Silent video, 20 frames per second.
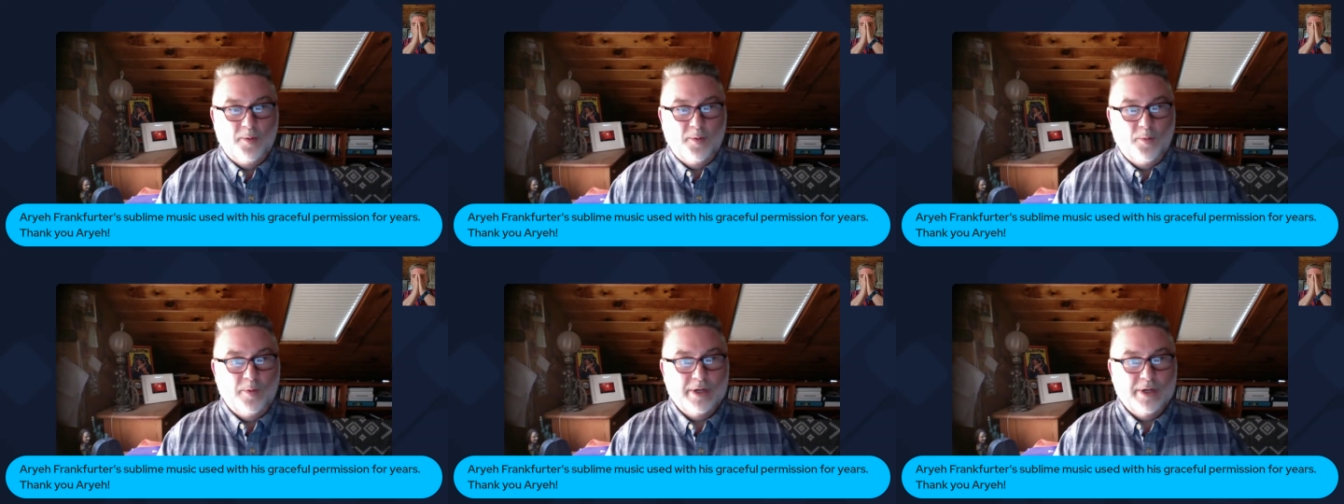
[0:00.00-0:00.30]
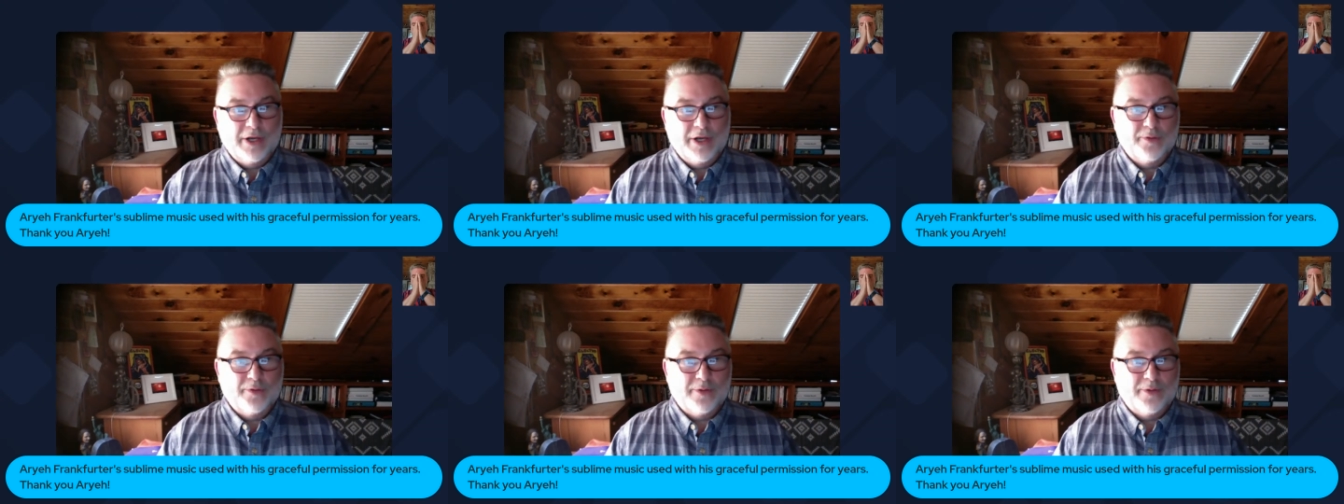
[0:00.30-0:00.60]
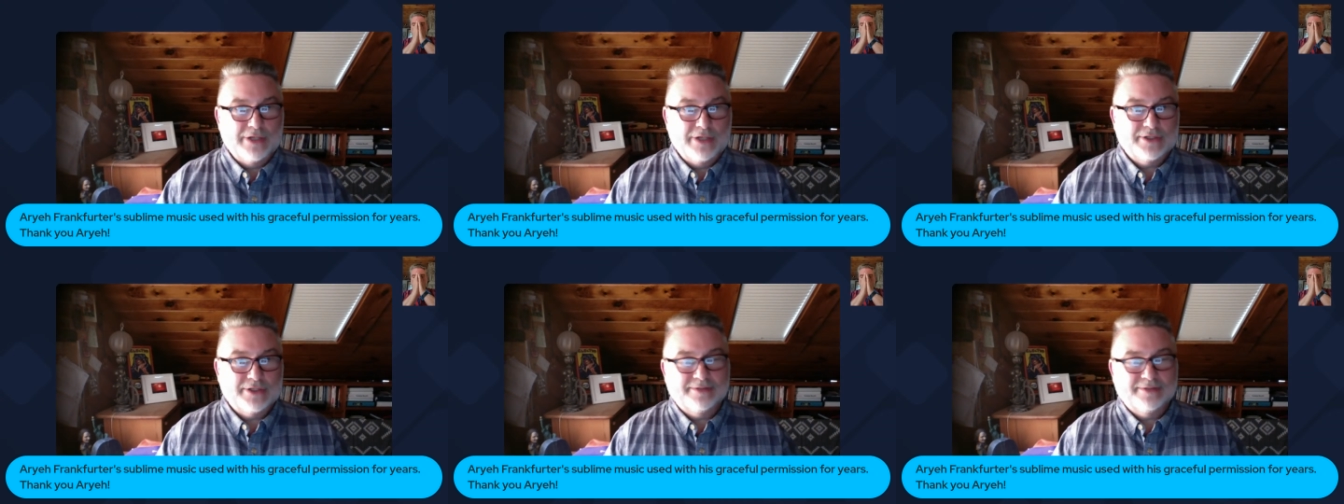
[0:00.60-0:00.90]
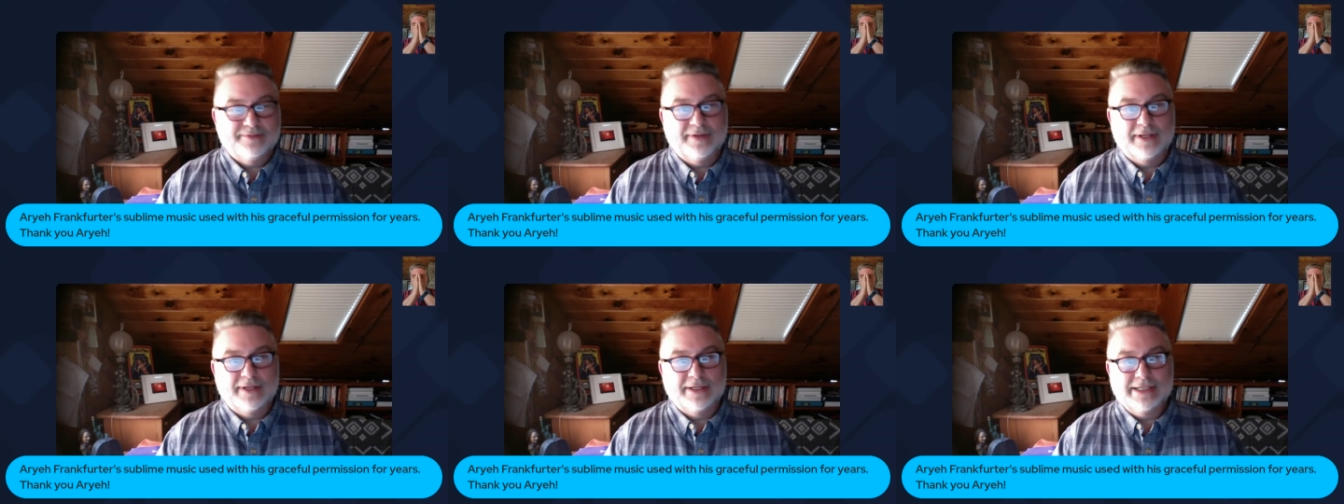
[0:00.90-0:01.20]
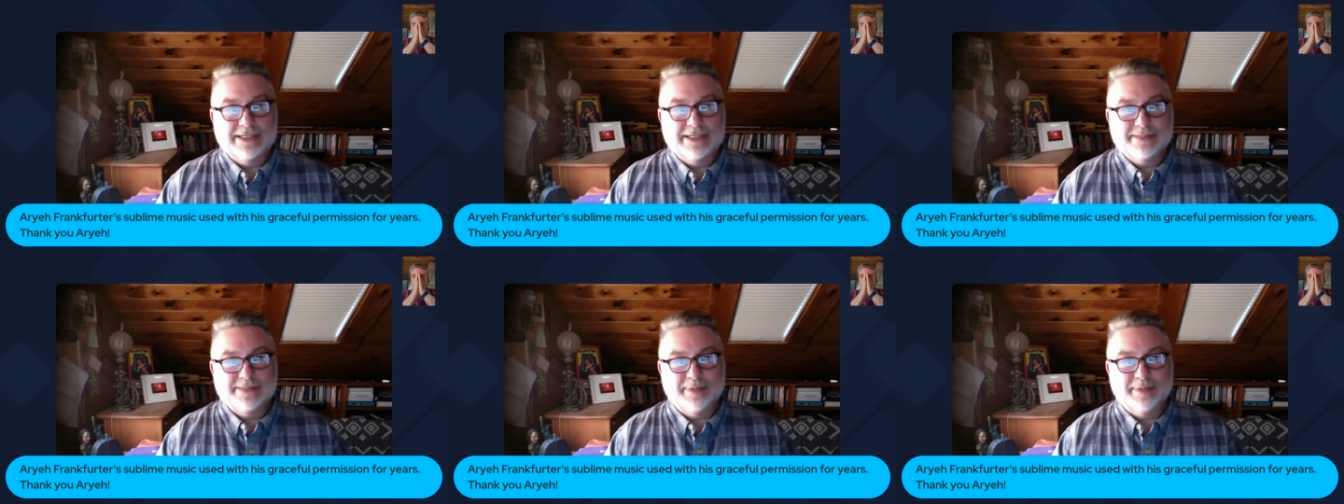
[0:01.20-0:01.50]
what a gracious fella
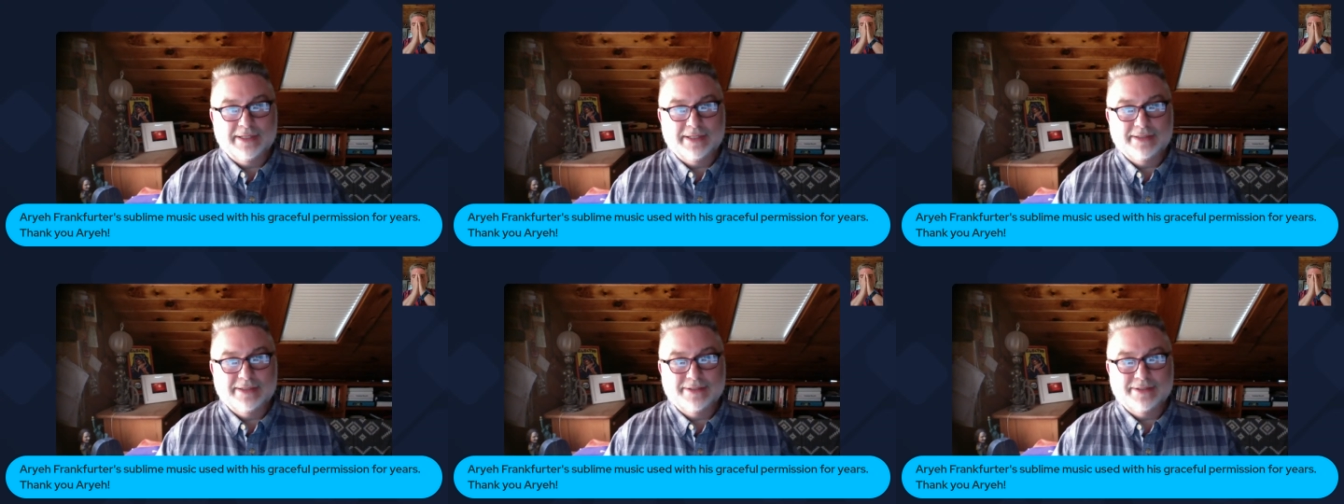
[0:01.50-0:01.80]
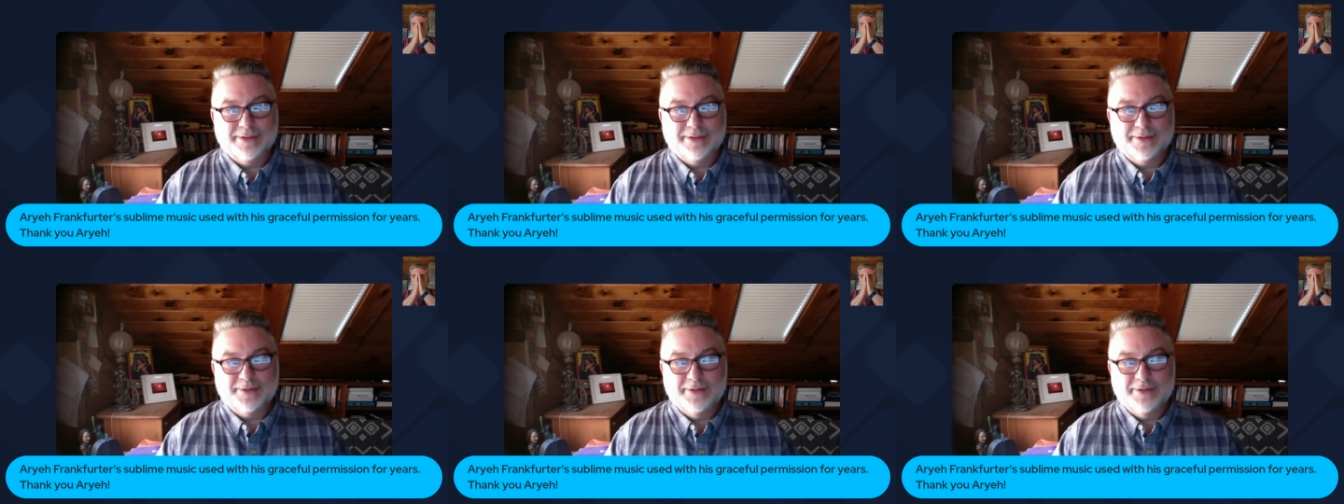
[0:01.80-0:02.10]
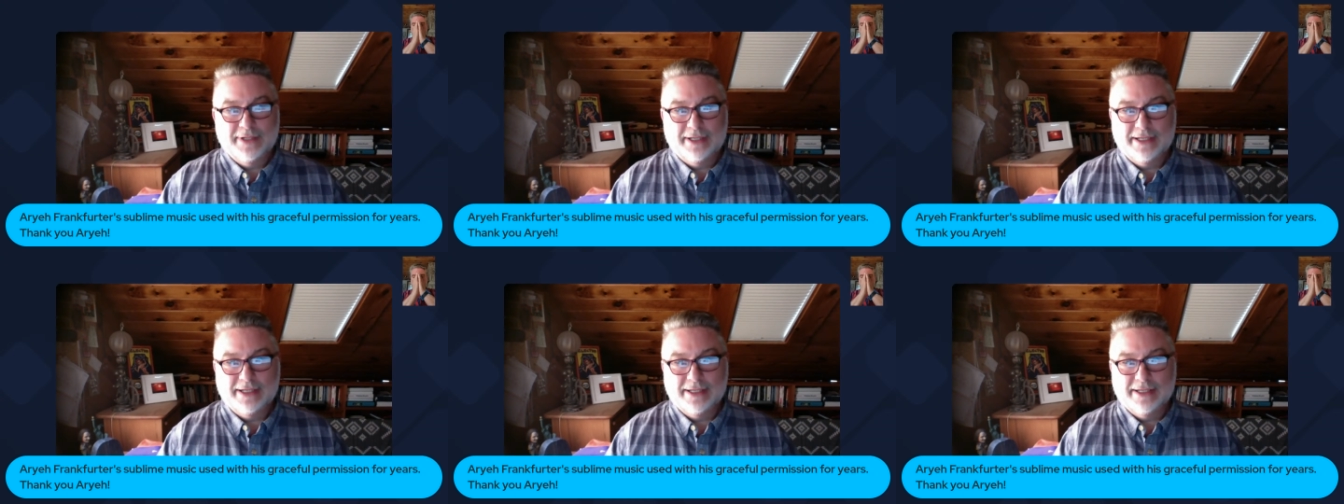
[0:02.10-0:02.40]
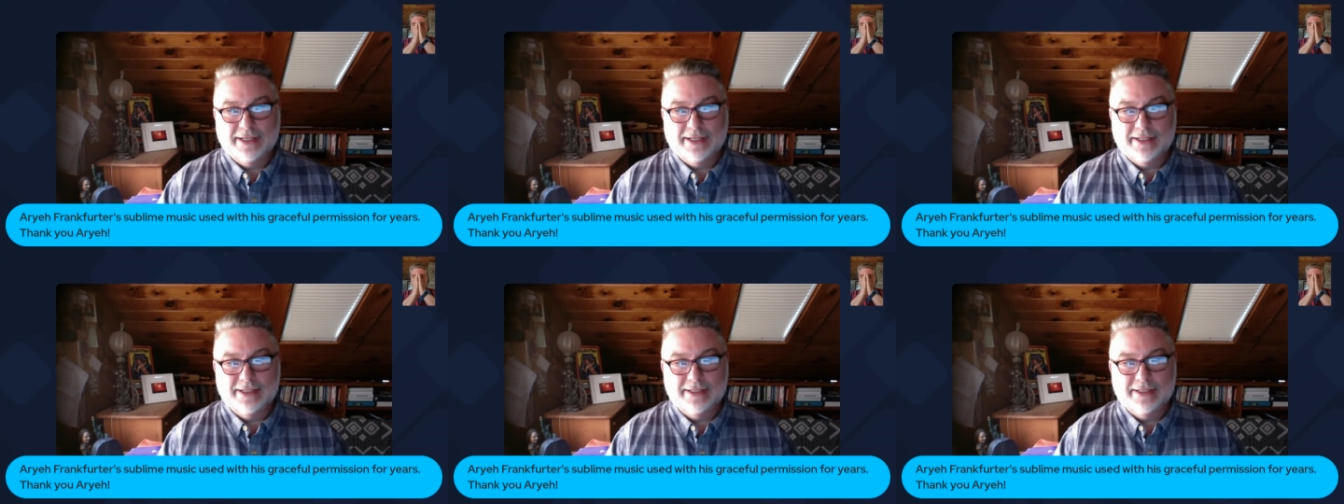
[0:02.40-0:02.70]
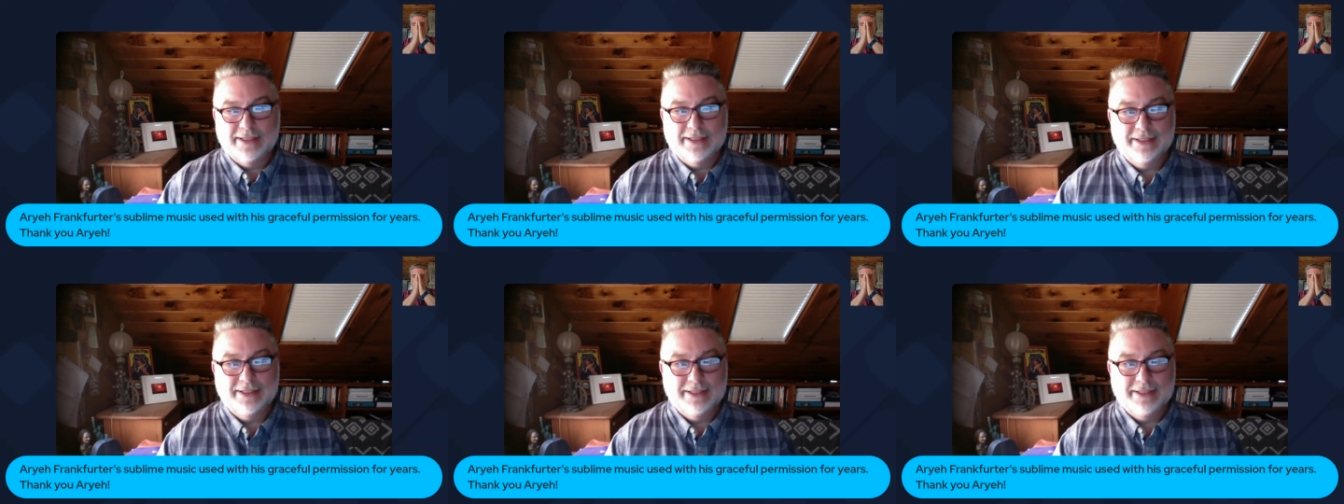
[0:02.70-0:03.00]
he's been. So
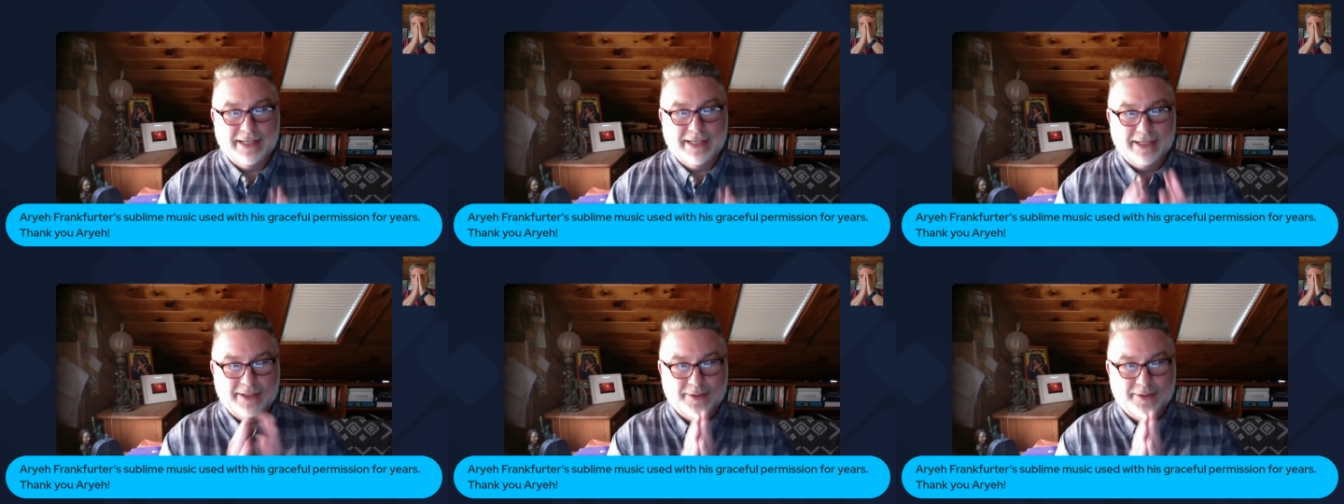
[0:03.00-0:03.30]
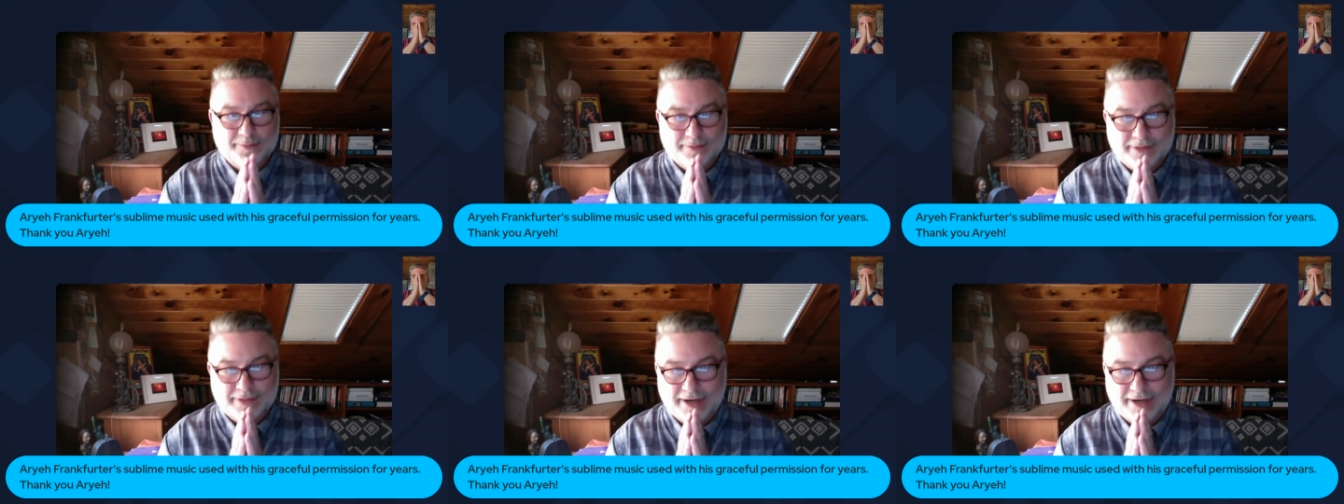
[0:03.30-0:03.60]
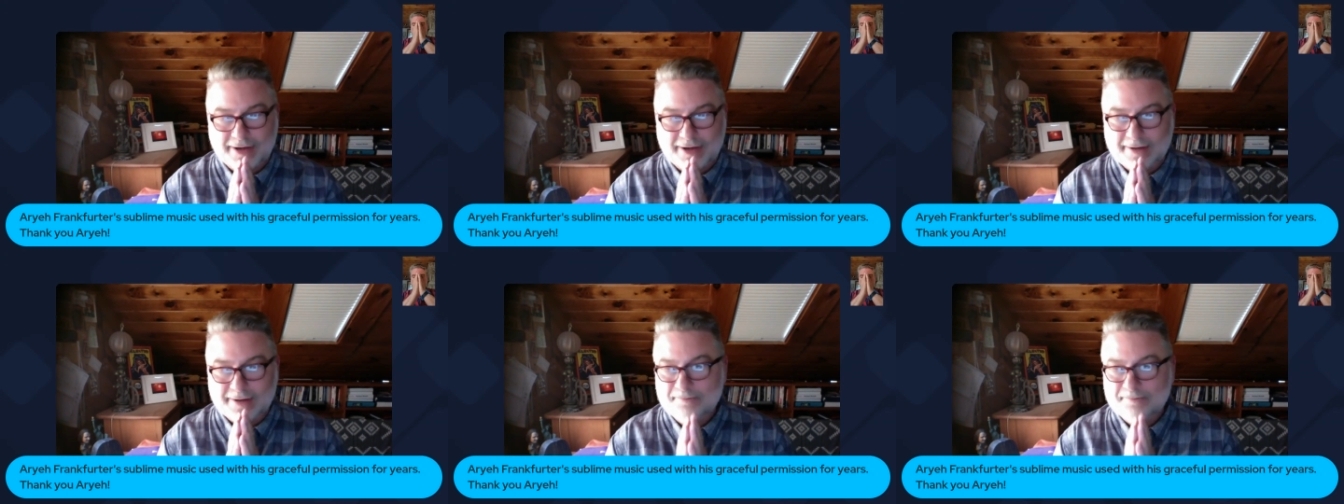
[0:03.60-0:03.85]
thank you, Aria.